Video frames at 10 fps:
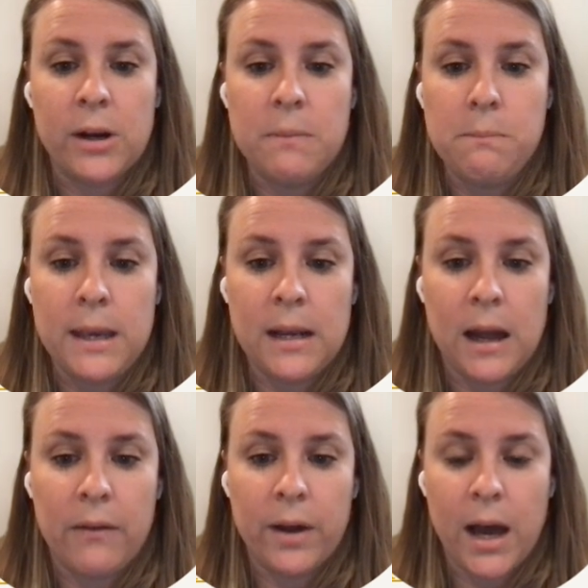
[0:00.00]
dairy,
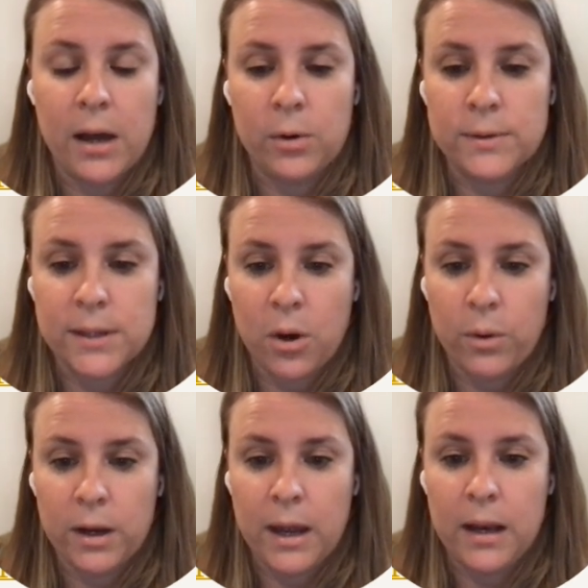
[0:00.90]
meat, avocados,
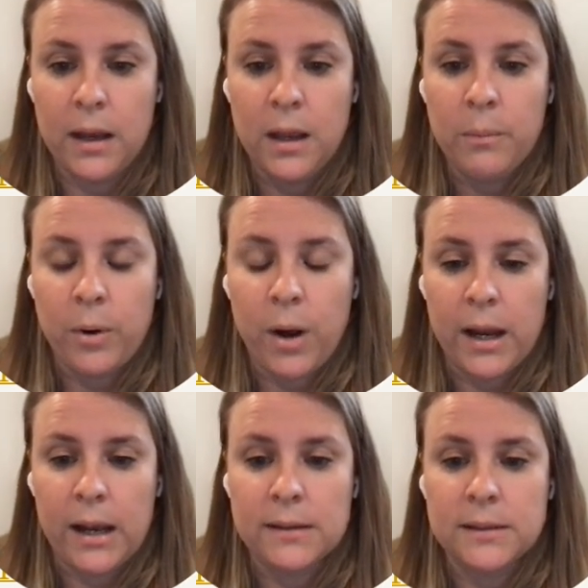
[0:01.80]
coconut
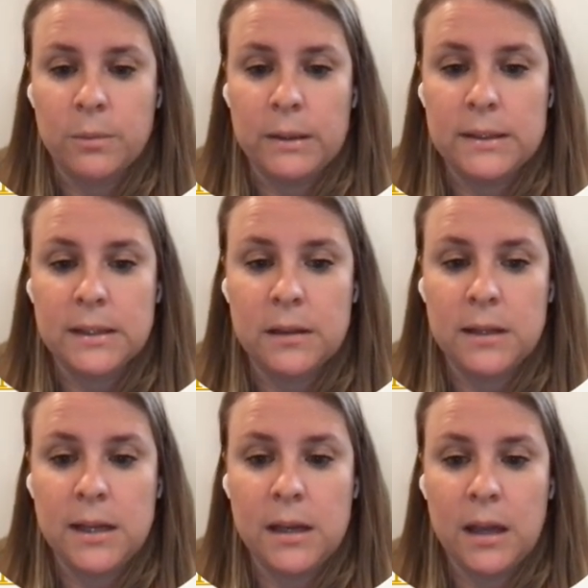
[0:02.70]
products. So
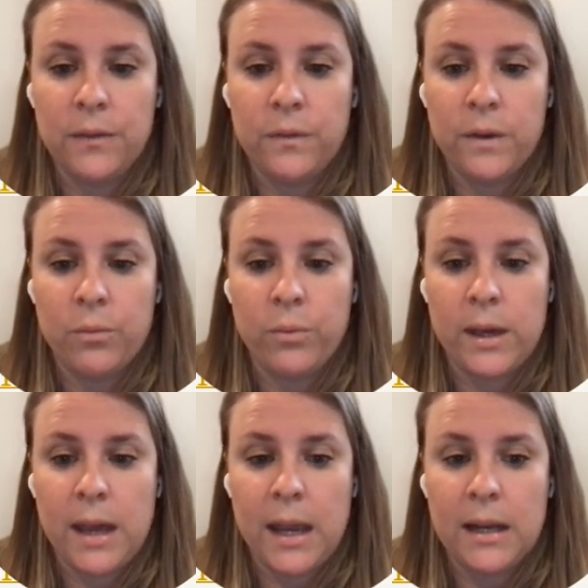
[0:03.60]
basically, if
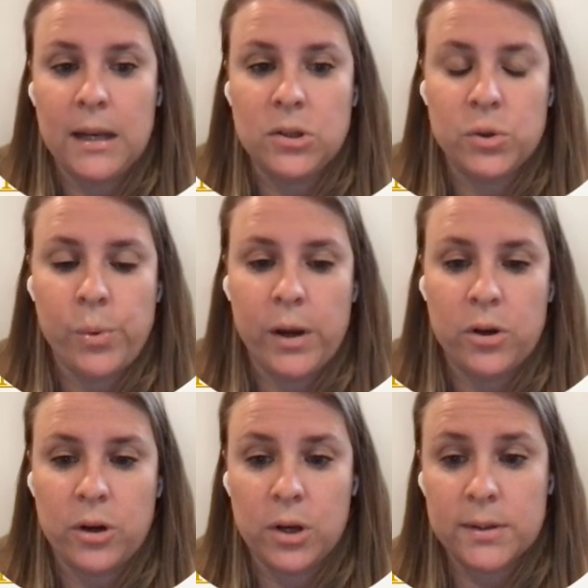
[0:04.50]
we ate it
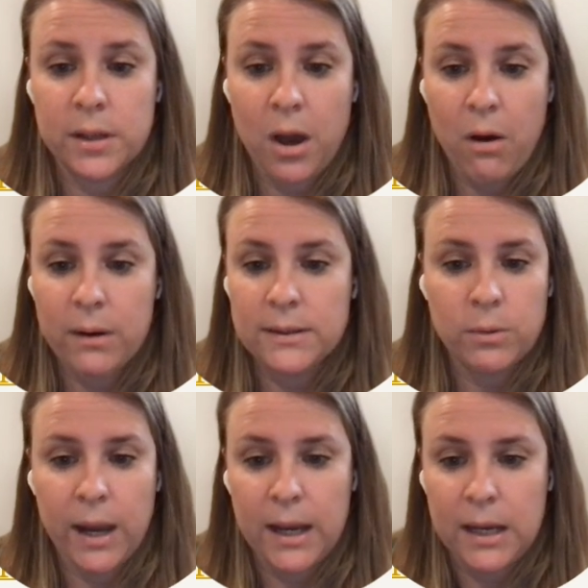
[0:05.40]
200 years ago,
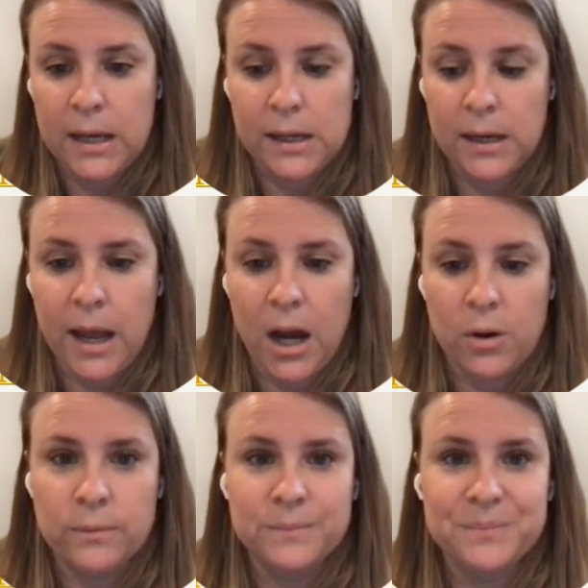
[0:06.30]
it's okay to eat it
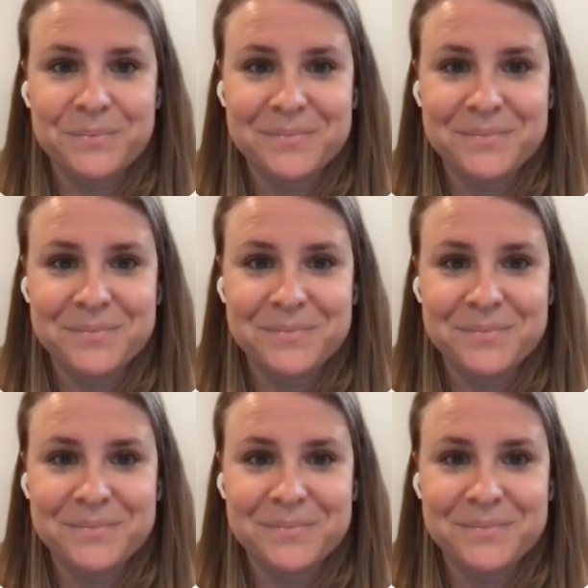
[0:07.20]
now.